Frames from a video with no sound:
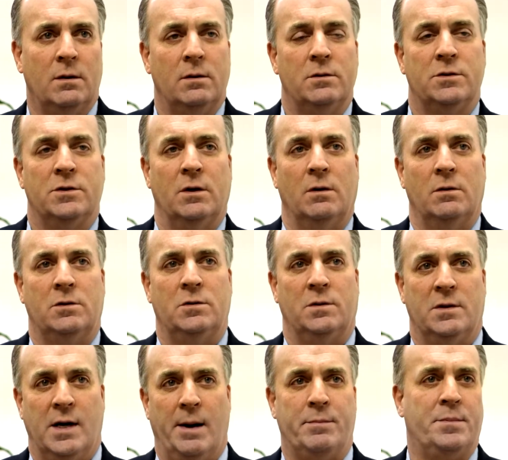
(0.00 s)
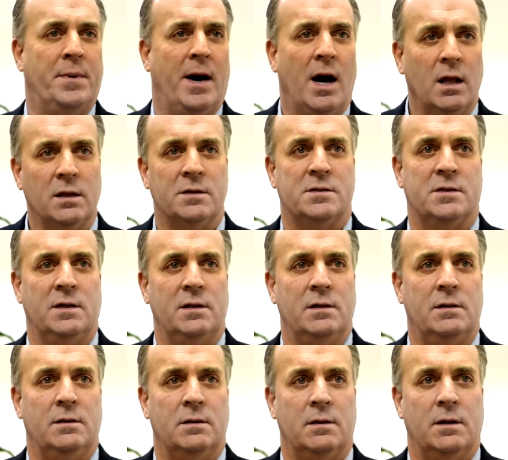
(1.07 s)
So to adopt policy
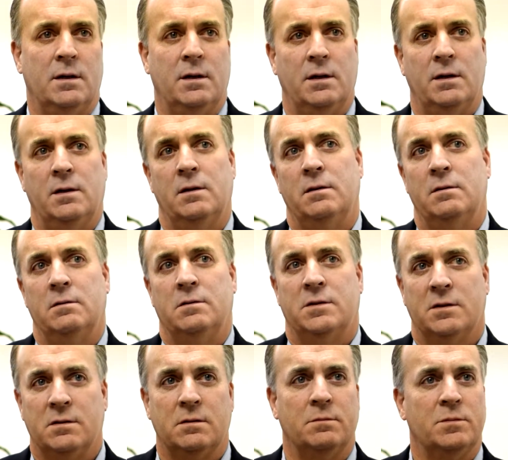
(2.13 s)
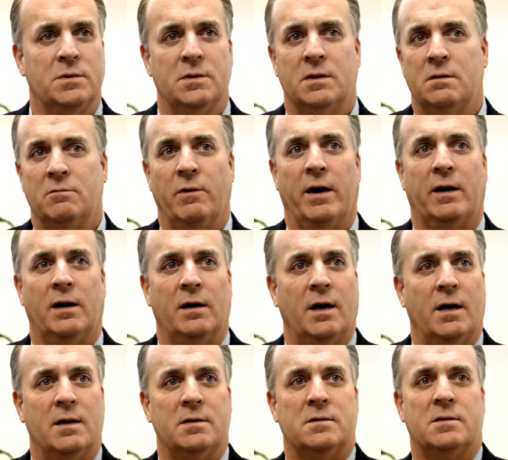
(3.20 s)
and systems that
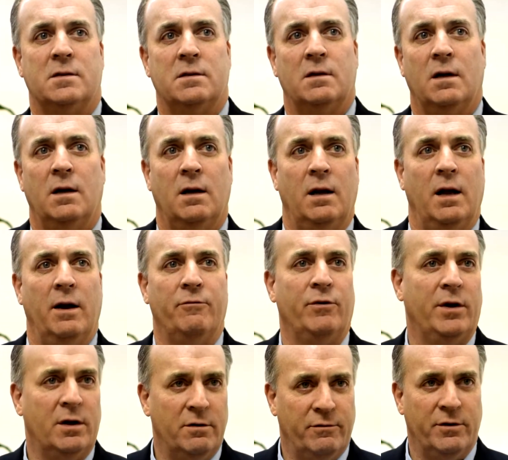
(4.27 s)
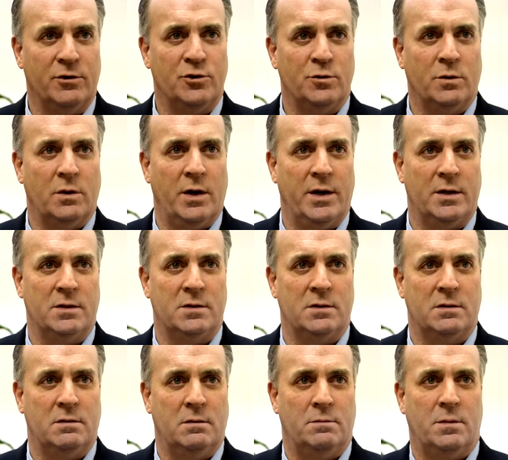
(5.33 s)
recognize that every individual
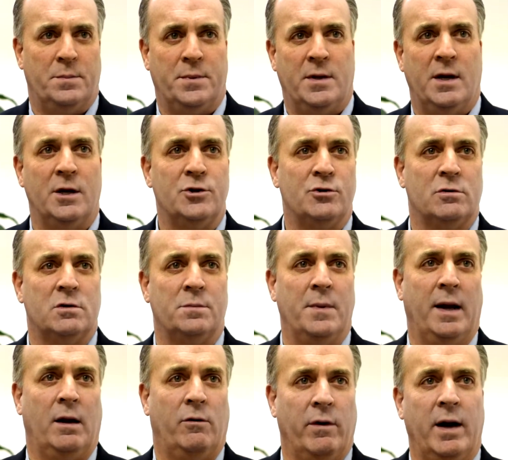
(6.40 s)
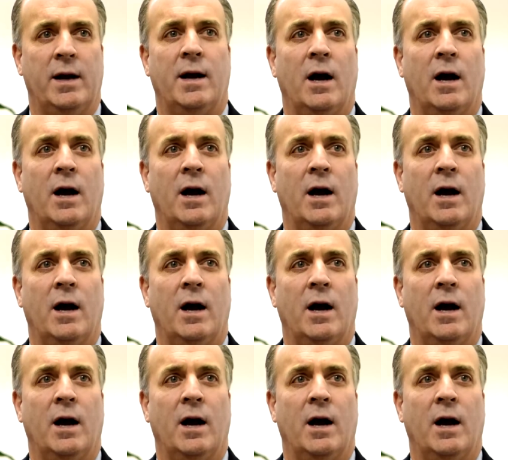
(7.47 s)
has the potential to make great